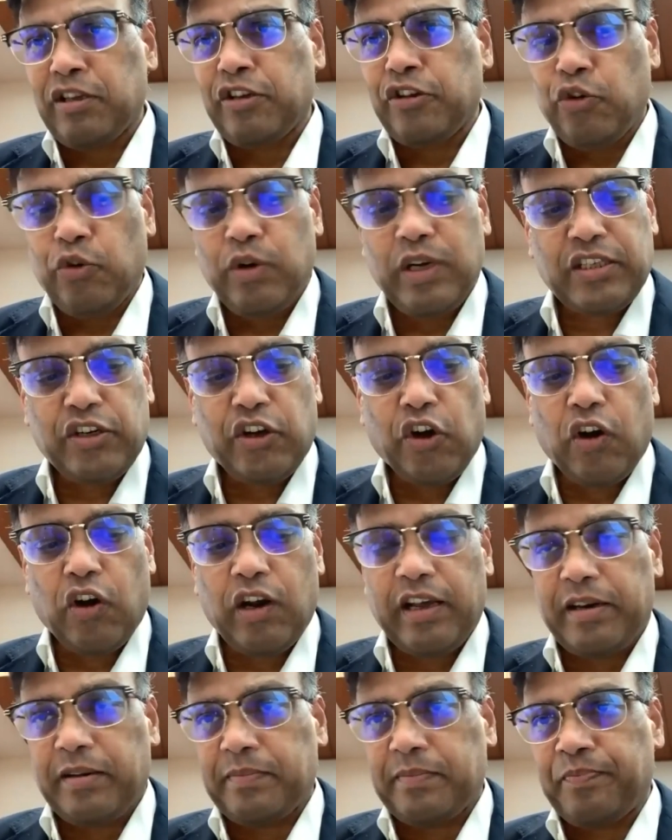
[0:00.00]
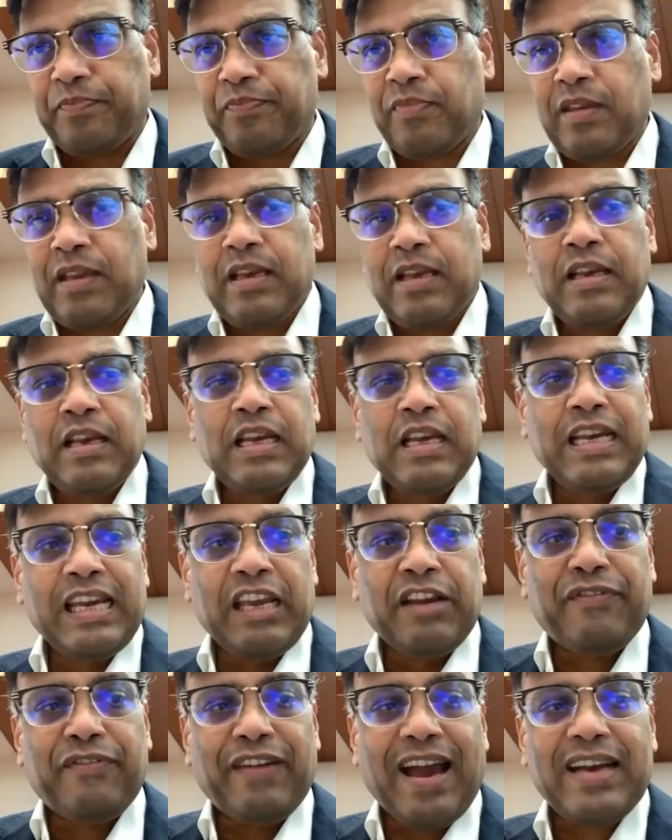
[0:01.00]
the US dollar.
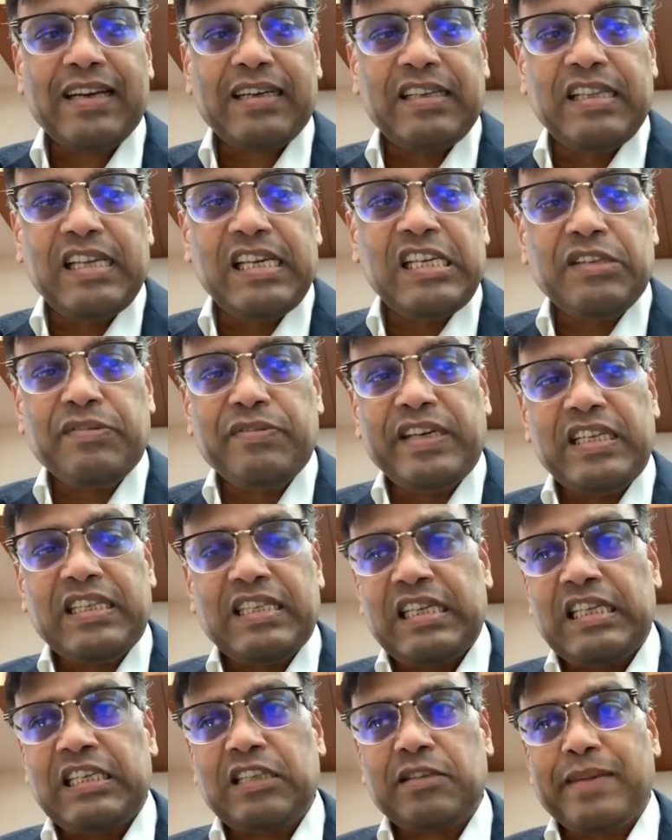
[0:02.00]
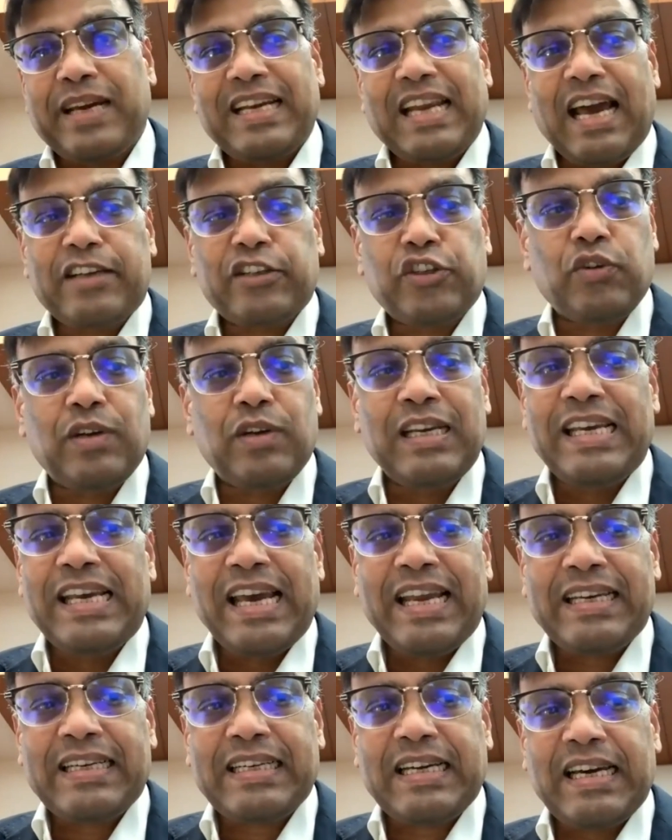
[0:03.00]
In fact, these VCs might actually
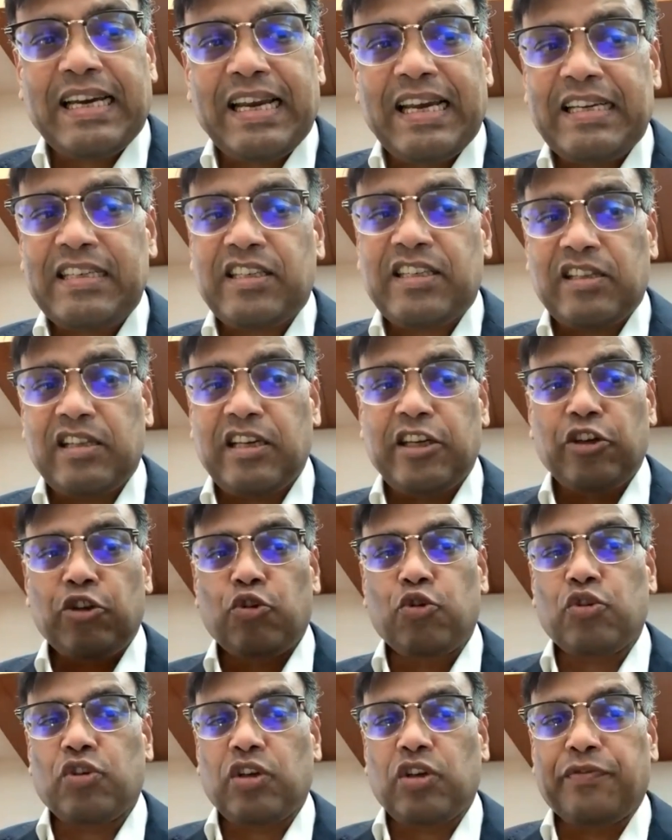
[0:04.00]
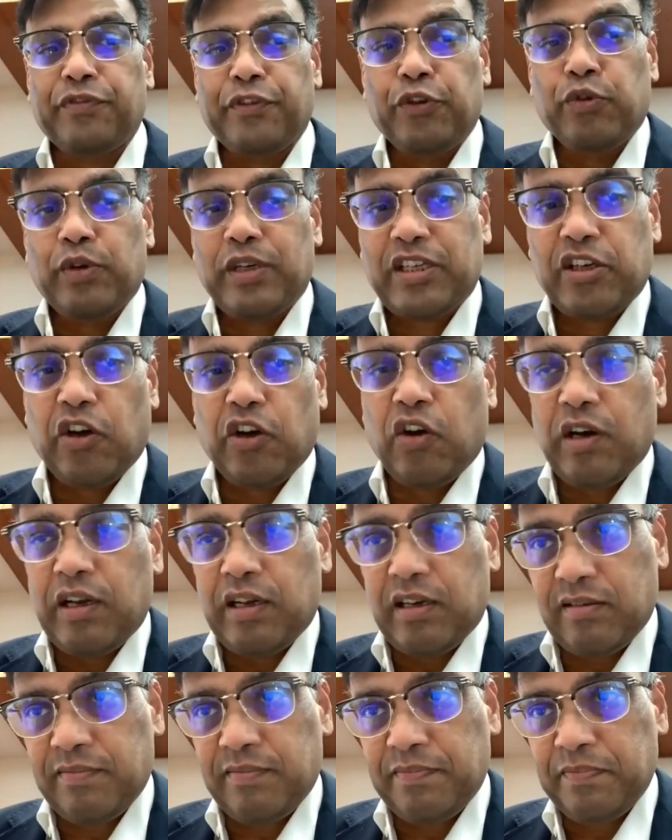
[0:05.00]
encourage the use of US dollar,
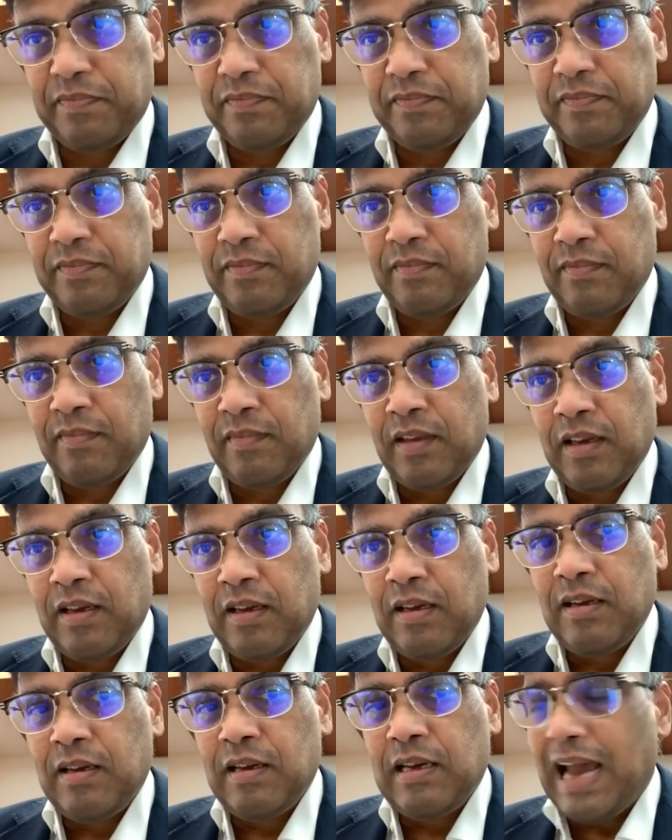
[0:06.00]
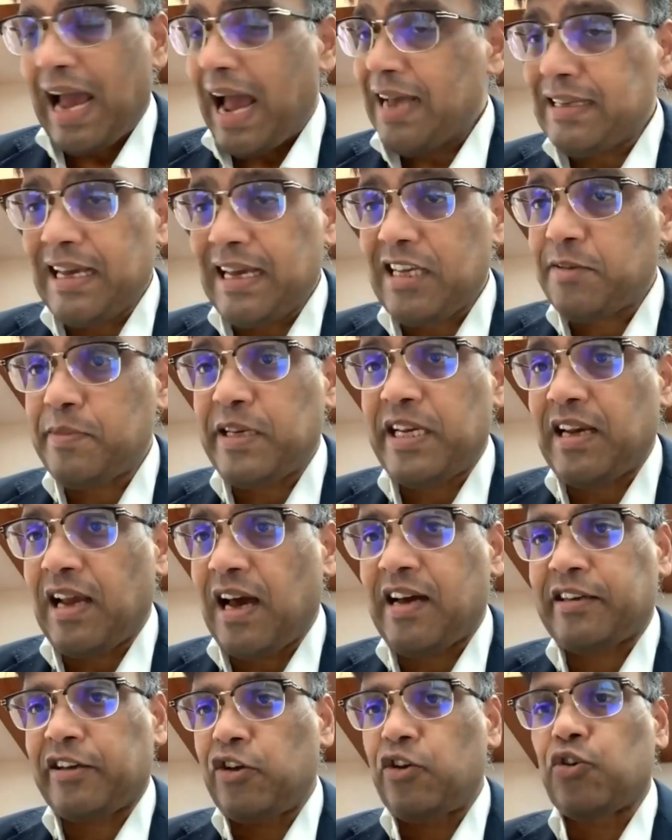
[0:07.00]
as has been
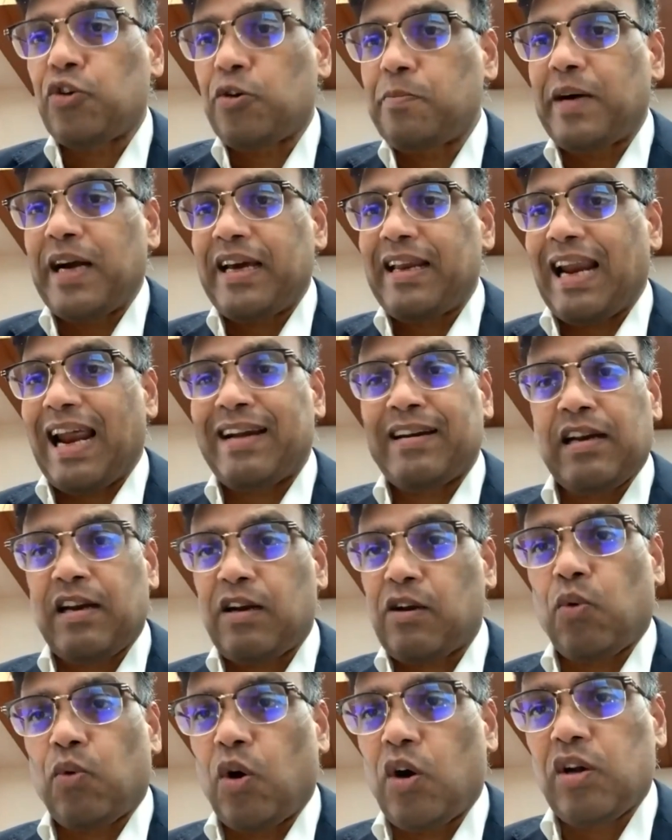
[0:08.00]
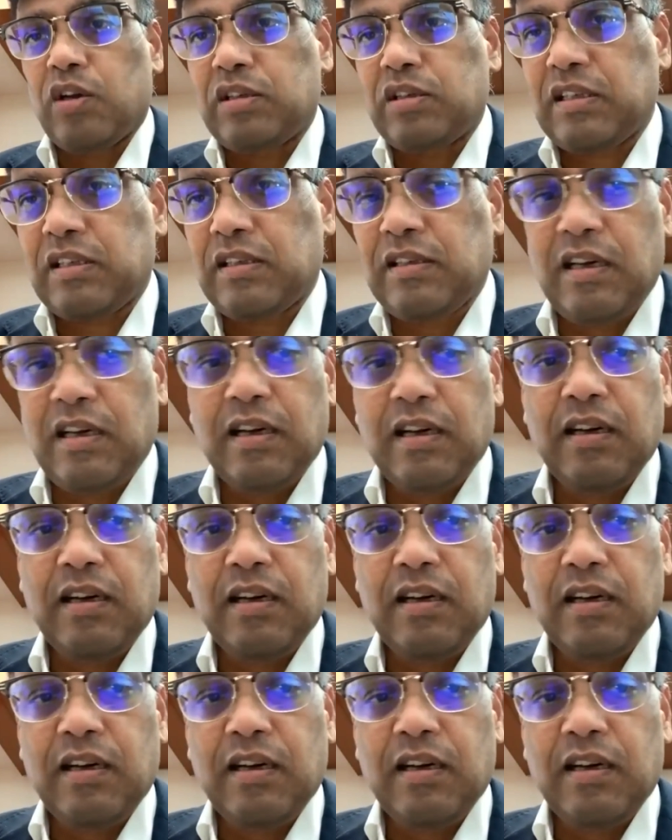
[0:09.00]
argued by Randall Qualls